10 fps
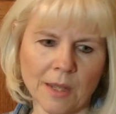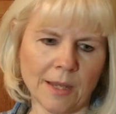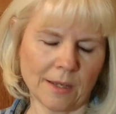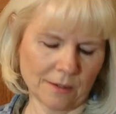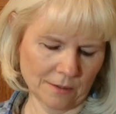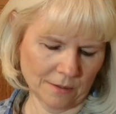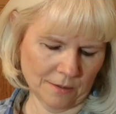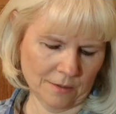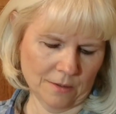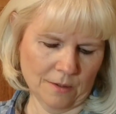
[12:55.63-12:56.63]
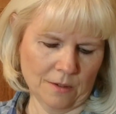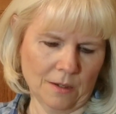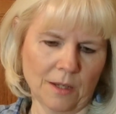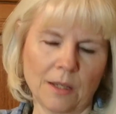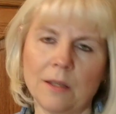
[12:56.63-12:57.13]
And
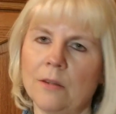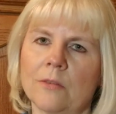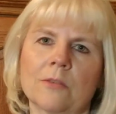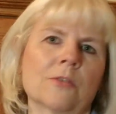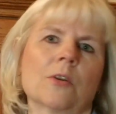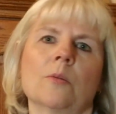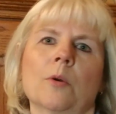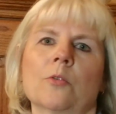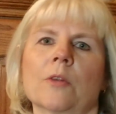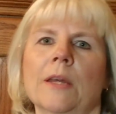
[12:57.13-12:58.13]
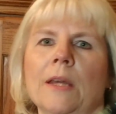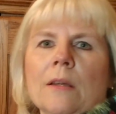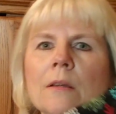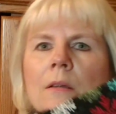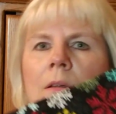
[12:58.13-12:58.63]
he's still mostly
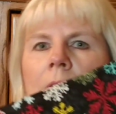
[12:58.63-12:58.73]
kitten.